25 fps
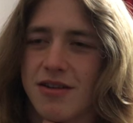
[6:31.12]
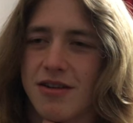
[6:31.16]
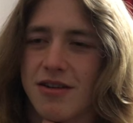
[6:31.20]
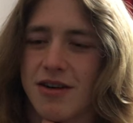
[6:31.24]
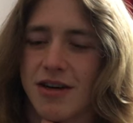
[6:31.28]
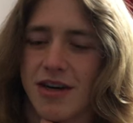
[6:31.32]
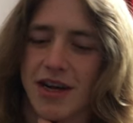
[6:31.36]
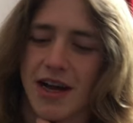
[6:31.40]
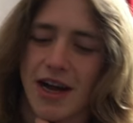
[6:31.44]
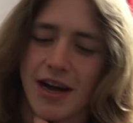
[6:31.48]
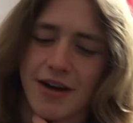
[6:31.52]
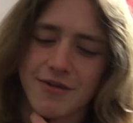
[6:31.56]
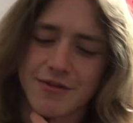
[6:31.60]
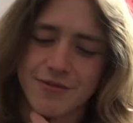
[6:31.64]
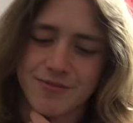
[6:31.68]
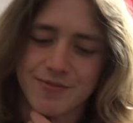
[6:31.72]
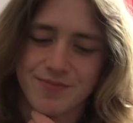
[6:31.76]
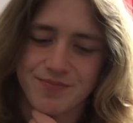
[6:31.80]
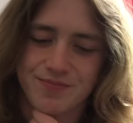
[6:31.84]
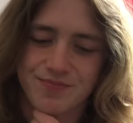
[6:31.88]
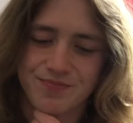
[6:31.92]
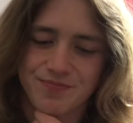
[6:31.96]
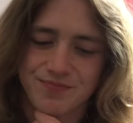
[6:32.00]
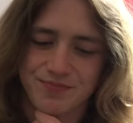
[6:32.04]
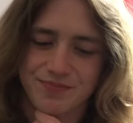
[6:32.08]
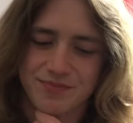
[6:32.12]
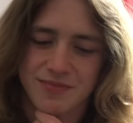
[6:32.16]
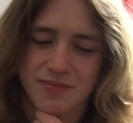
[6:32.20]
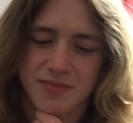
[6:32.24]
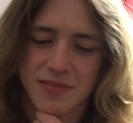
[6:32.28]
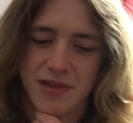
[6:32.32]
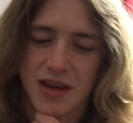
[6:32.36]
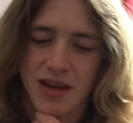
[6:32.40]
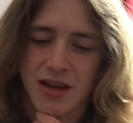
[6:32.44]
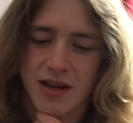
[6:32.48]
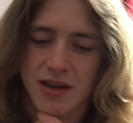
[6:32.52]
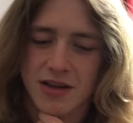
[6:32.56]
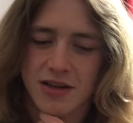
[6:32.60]
I'm
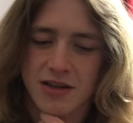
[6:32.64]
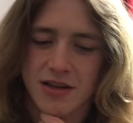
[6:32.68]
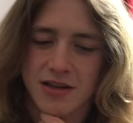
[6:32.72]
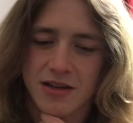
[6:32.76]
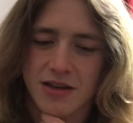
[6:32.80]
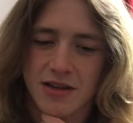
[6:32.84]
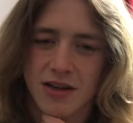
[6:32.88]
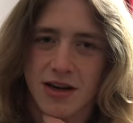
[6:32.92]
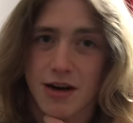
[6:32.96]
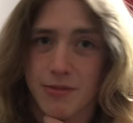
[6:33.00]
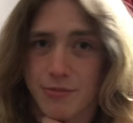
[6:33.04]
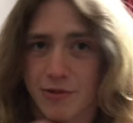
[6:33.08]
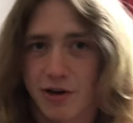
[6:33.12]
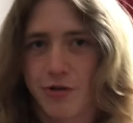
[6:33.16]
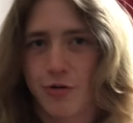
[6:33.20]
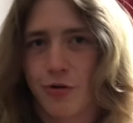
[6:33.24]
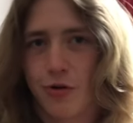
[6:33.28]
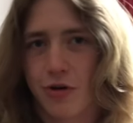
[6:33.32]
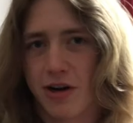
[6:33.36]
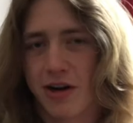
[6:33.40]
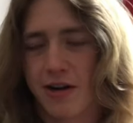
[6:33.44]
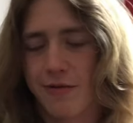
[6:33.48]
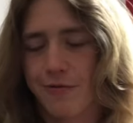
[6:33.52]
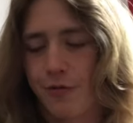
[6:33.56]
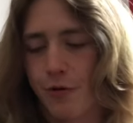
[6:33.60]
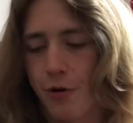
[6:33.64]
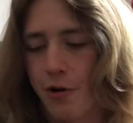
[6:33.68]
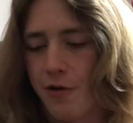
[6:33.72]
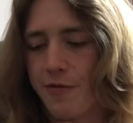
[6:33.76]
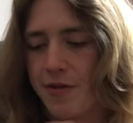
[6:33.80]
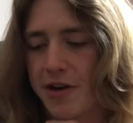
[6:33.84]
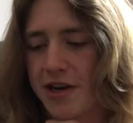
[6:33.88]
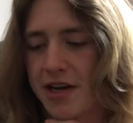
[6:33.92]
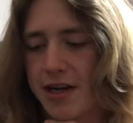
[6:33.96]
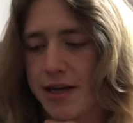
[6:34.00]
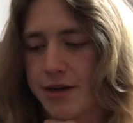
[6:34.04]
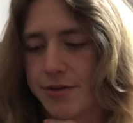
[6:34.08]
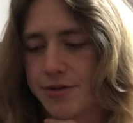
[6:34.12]
recording 4
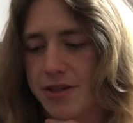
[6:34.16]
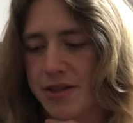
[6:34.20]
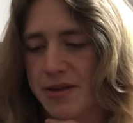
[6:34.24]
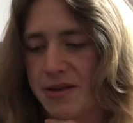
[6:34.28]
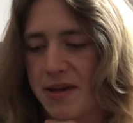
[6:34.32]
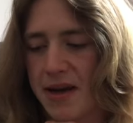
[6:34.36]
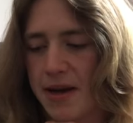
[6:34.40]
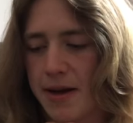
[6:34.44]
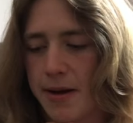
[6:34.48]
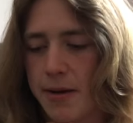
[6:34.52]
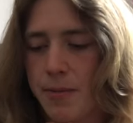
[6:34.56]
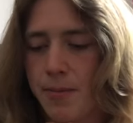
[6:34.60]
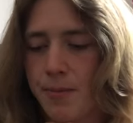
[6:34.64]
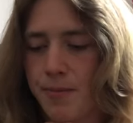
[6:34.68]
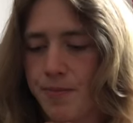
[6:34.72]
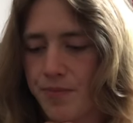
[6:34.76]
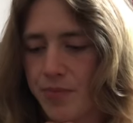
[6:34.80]
videos a day,